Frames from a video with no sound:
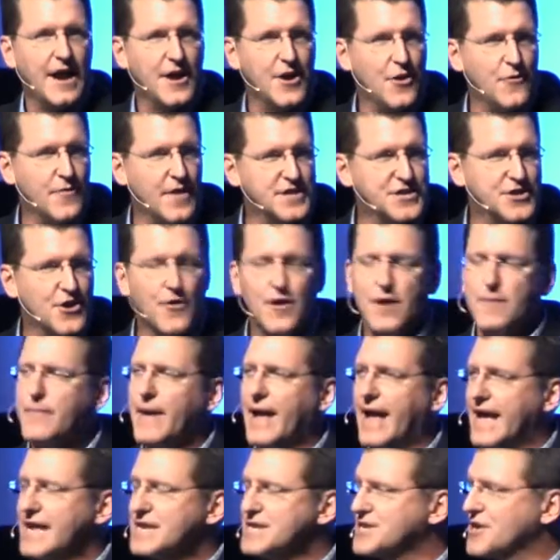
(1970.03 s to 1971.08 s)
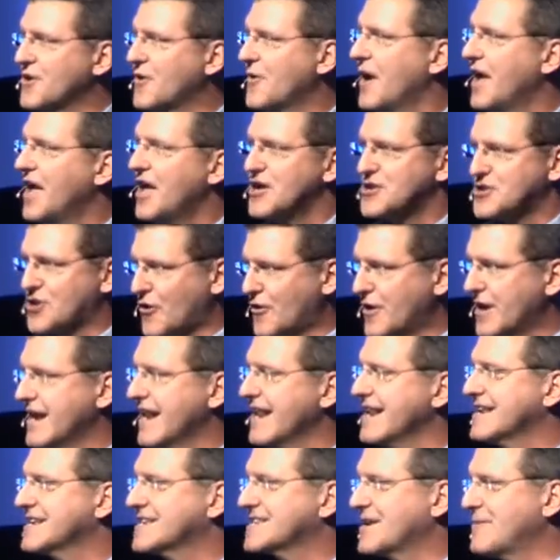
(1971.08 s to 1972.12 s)
know that's already passed, so turn it
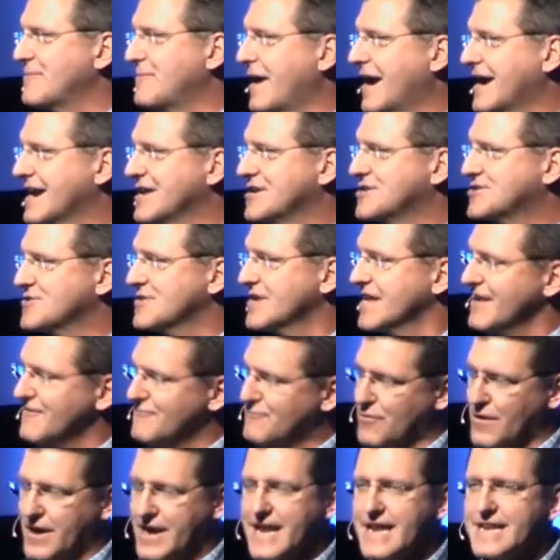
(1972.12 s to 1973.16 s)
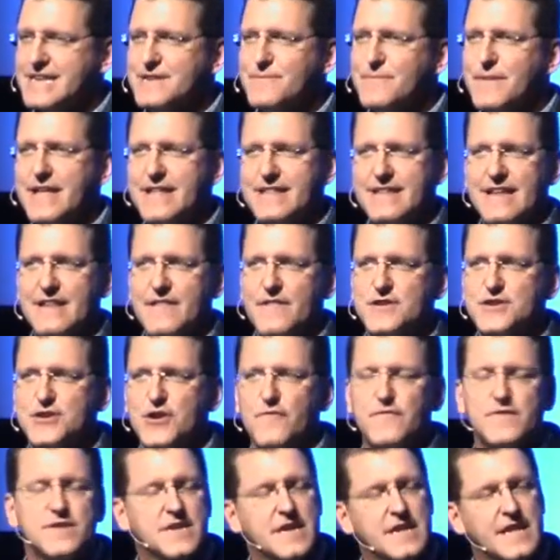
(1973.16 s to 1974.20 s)
into somebody as you leave. Bring it to me at the end of the
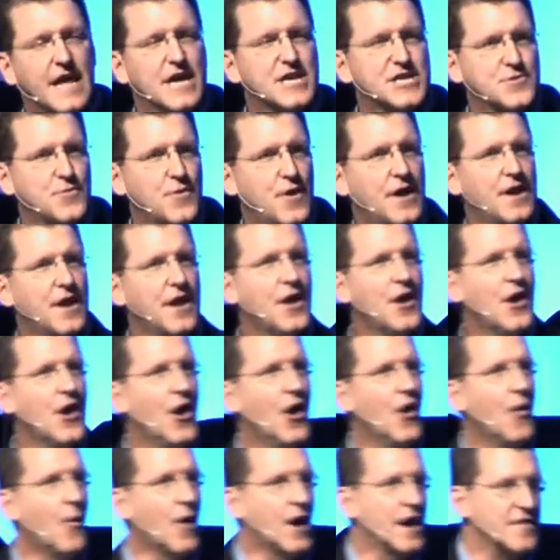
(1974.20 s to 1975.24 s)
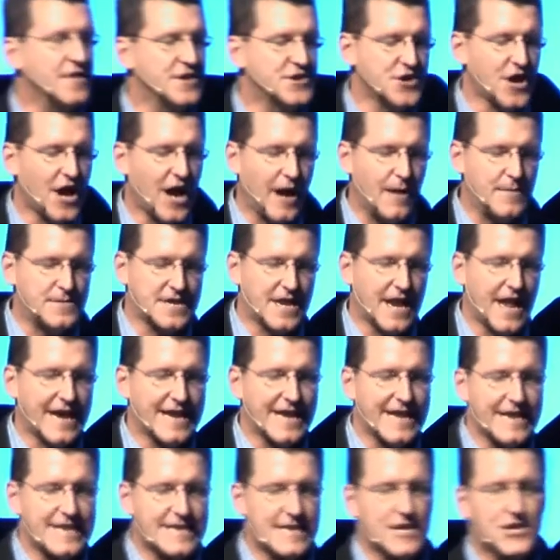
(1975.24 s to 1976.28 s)
service. And guess what? One of the jobs that I
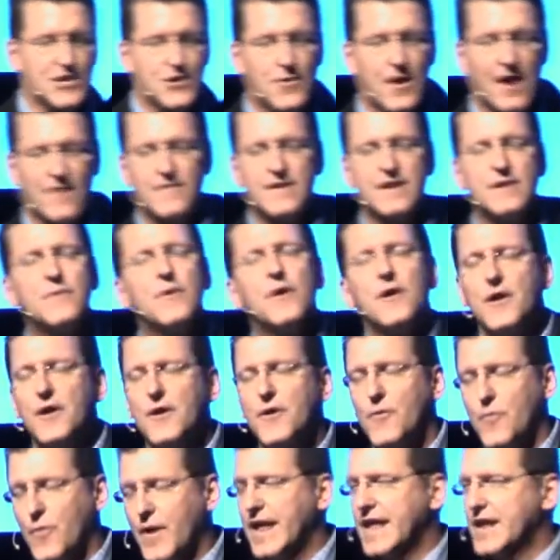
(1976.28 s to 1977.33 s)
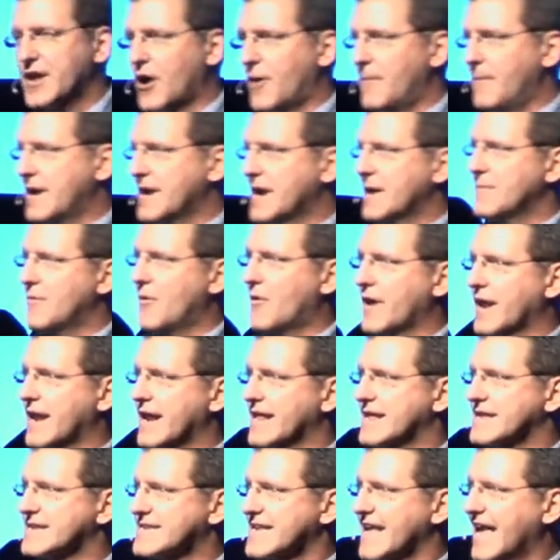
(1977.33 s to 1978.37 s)
get to do every week on Monday morning
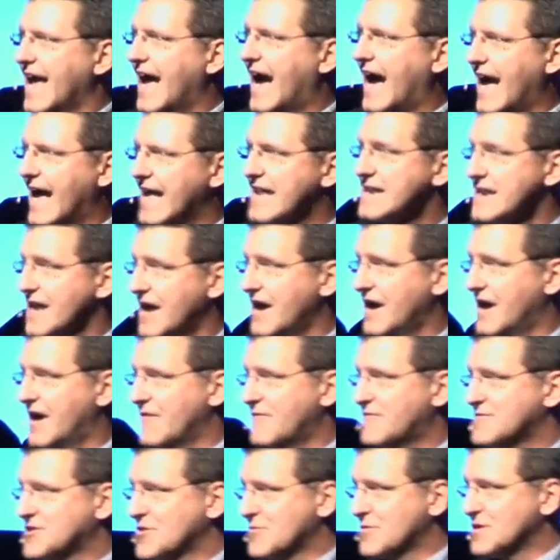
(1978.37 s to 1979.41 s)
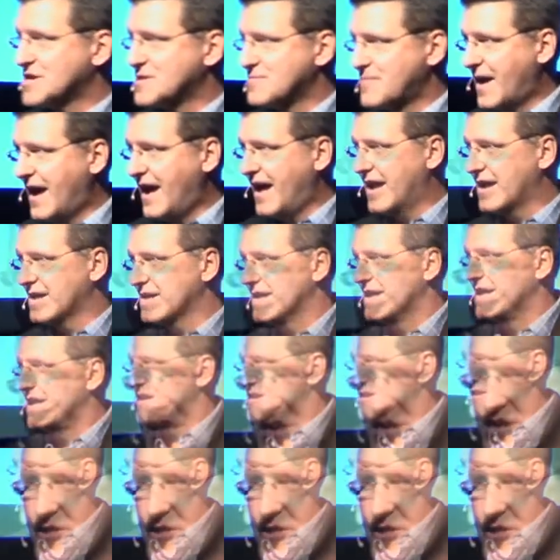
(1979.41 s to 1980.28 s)
is I love to respond to